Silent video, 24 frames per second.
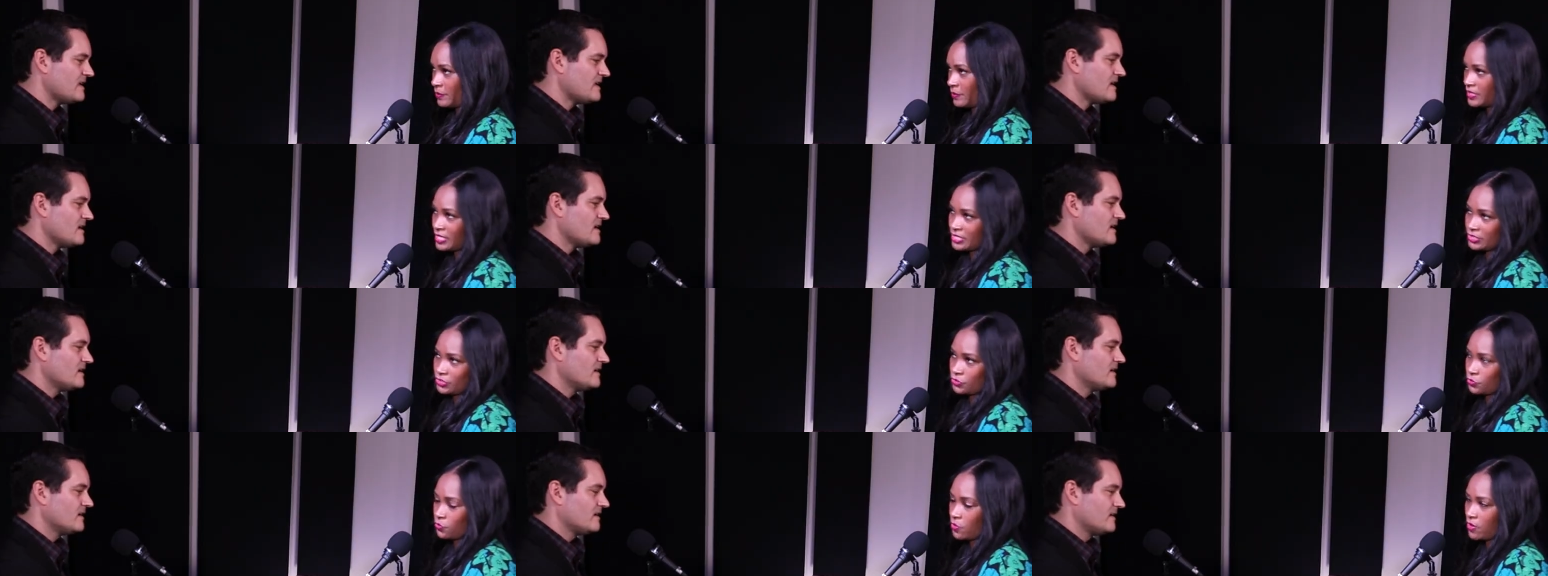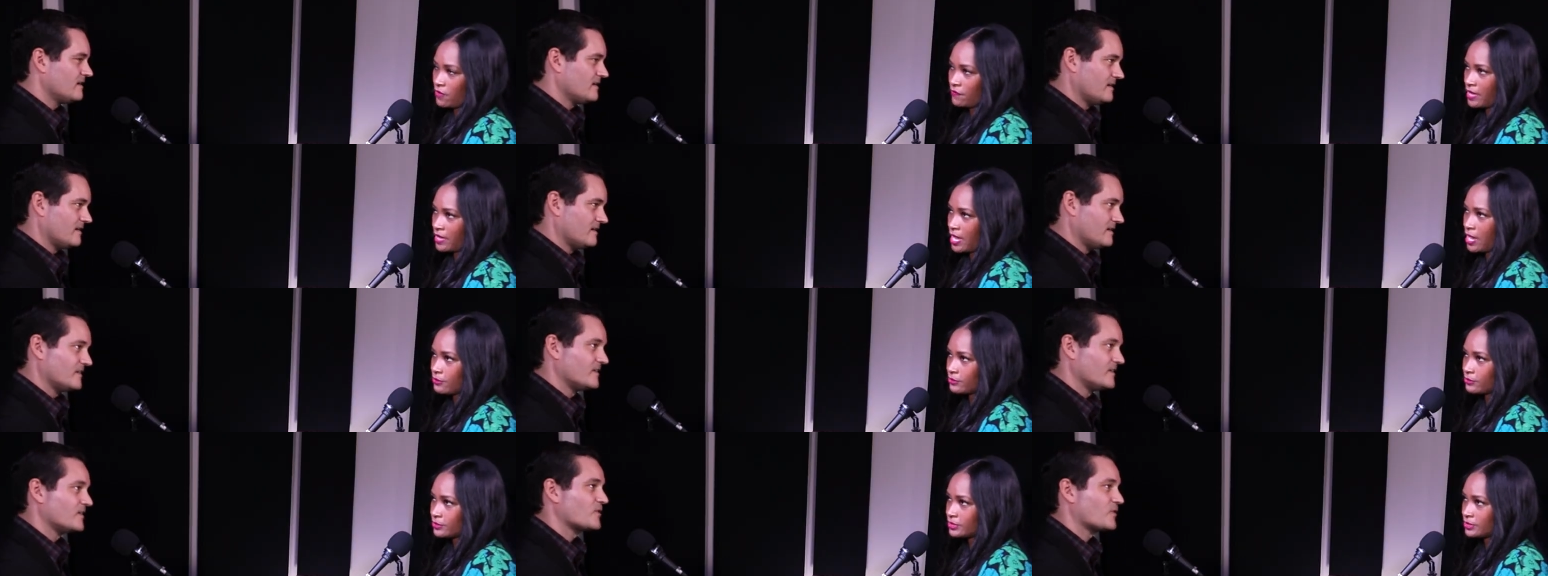Speaker 1: I mean, that's 12
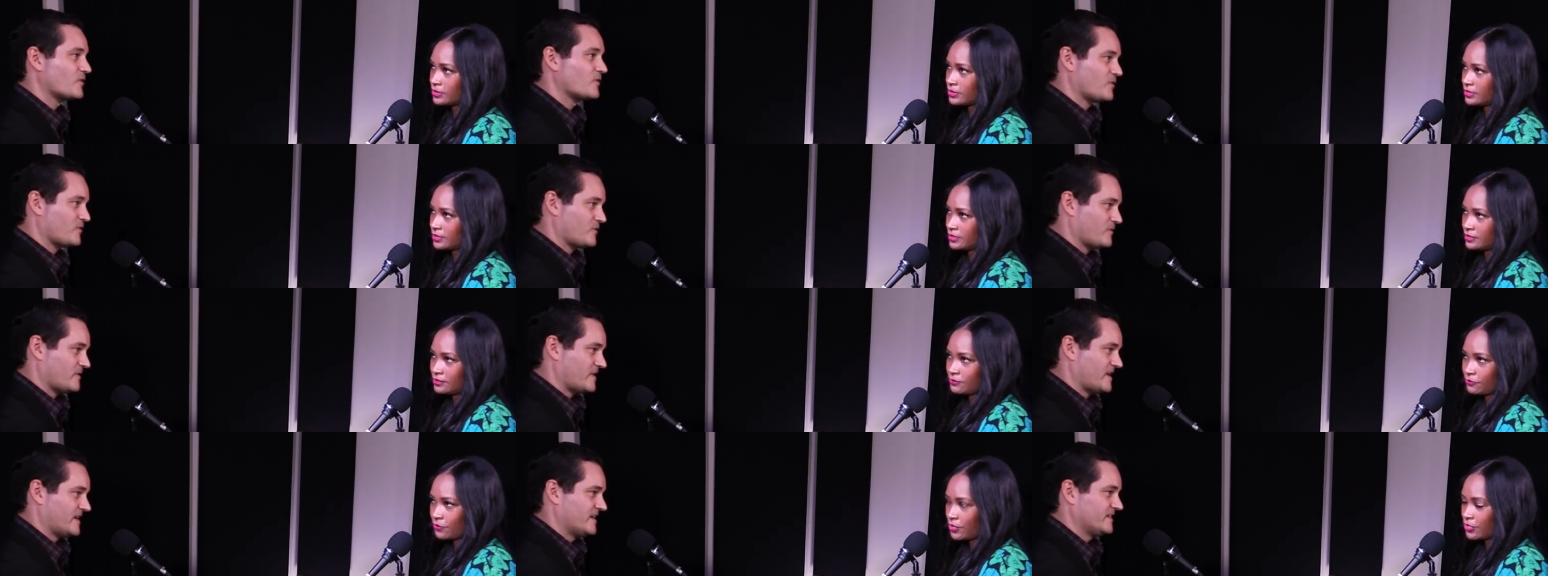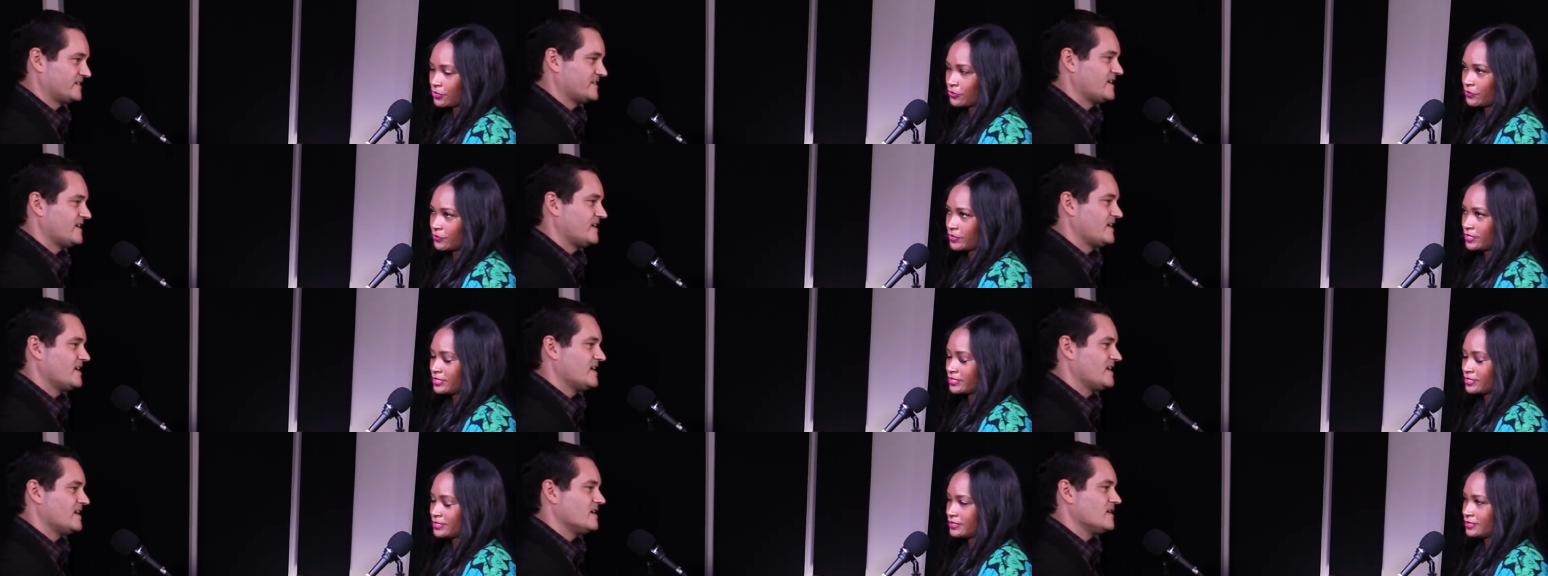hours, and Correct. the work
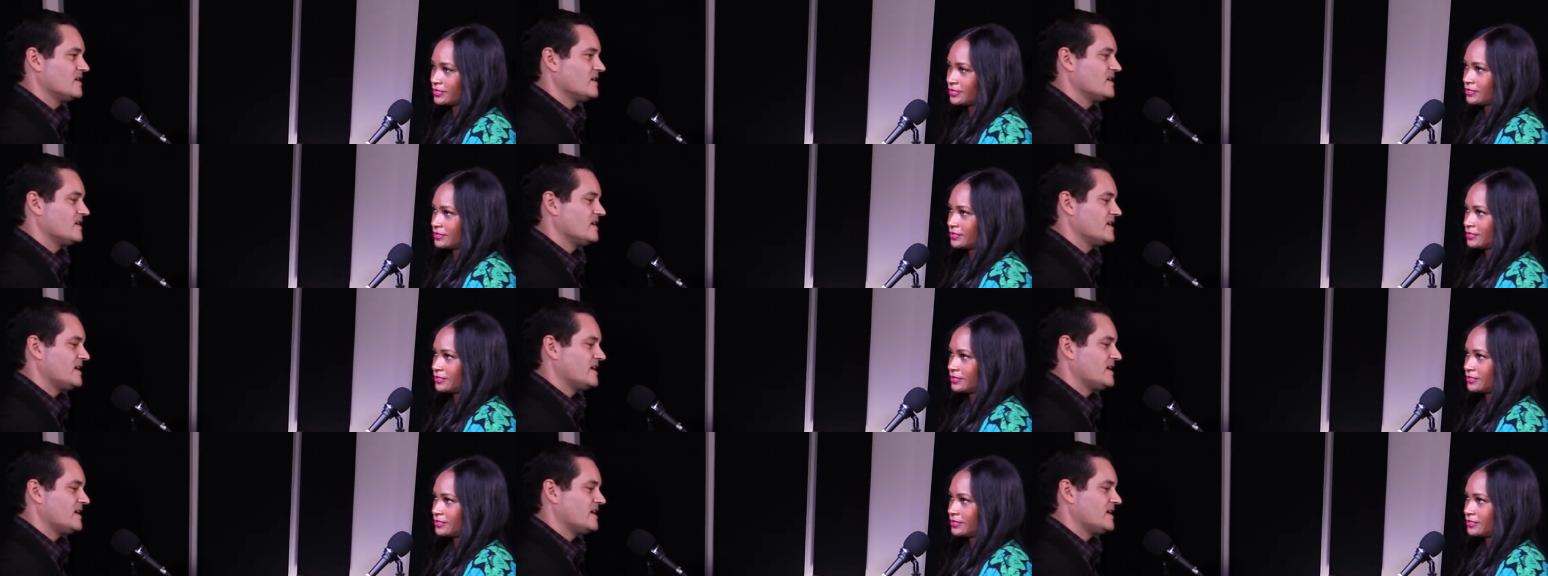week is.